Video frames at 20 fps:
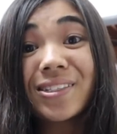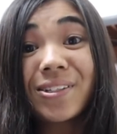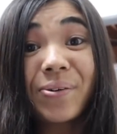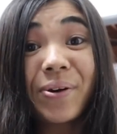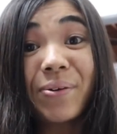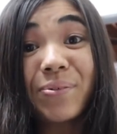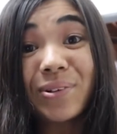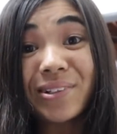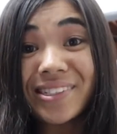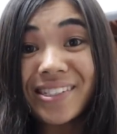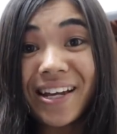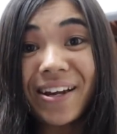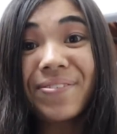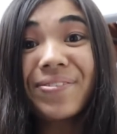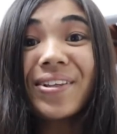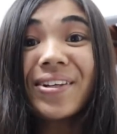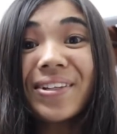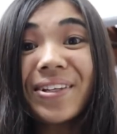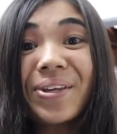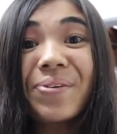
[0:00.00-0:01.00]
so I will
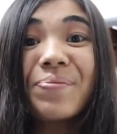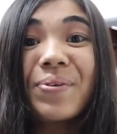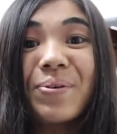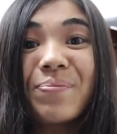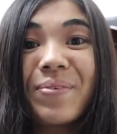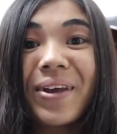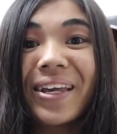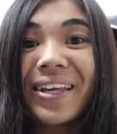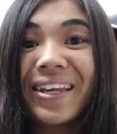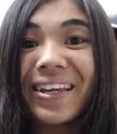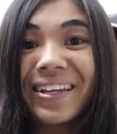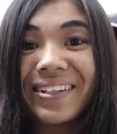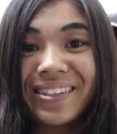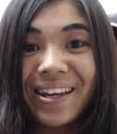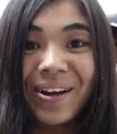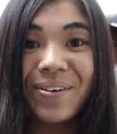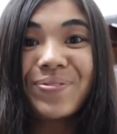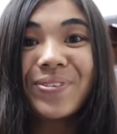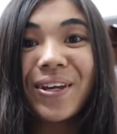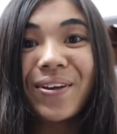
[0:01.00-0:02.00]
definitely be making
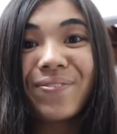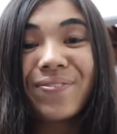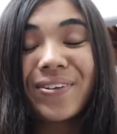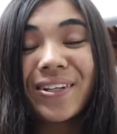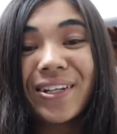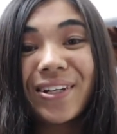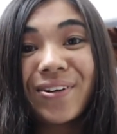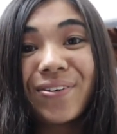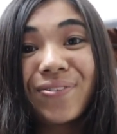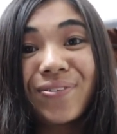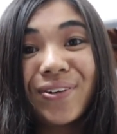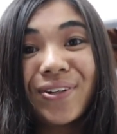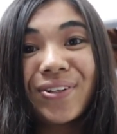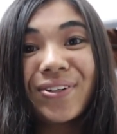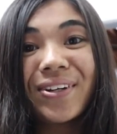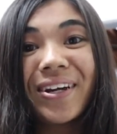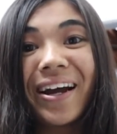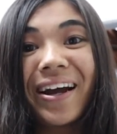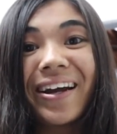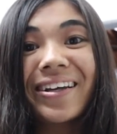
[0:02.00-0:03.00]
an update video for
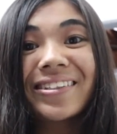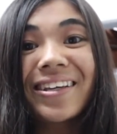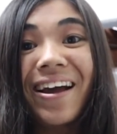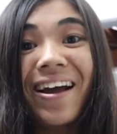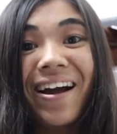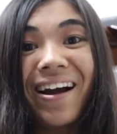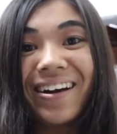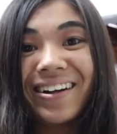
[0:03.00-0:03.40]
you guys